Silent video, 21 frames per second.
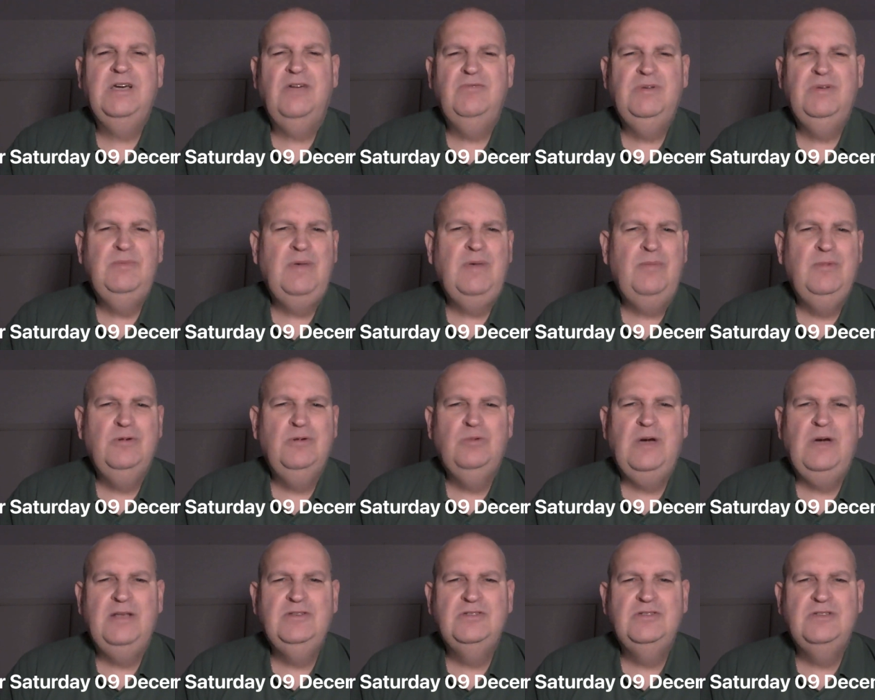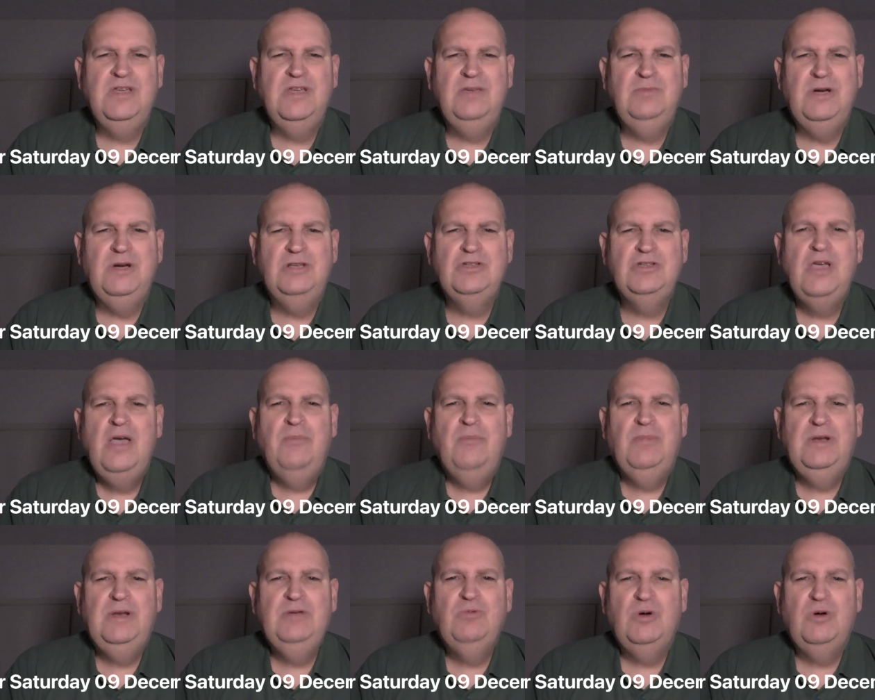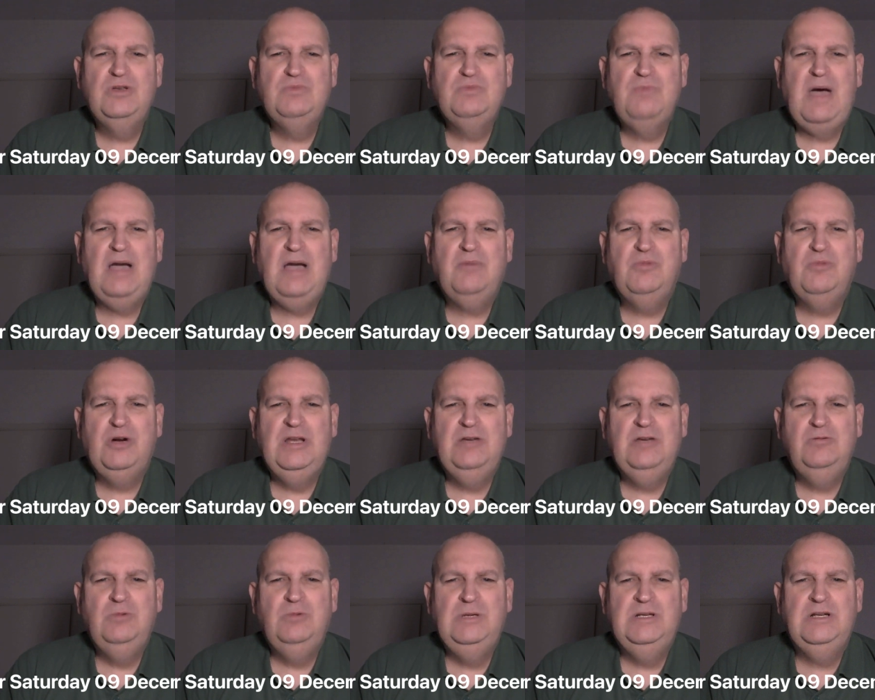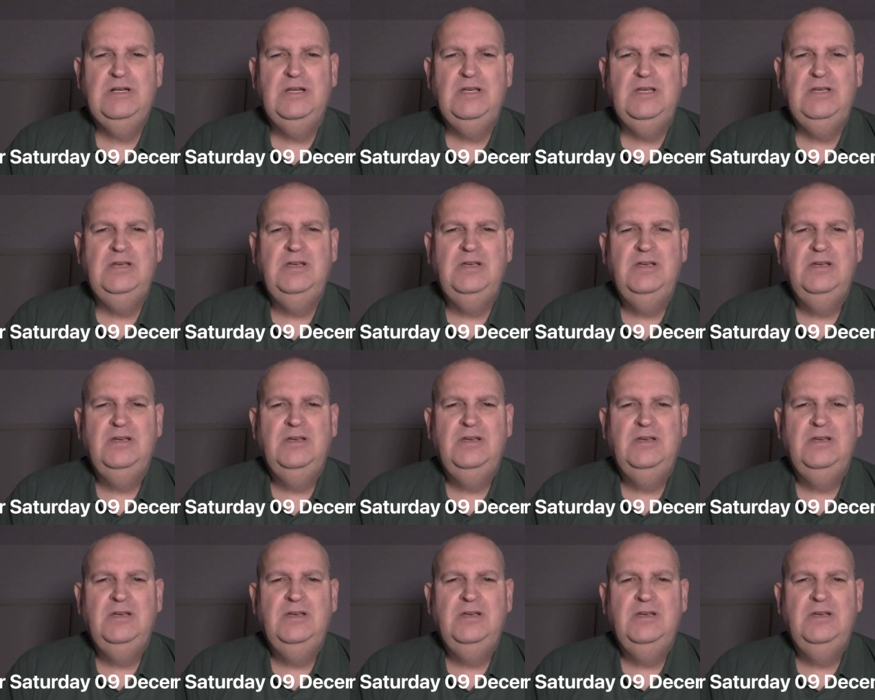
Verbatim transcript: can't remember Wednesday much, but it was MacBreak Weekly.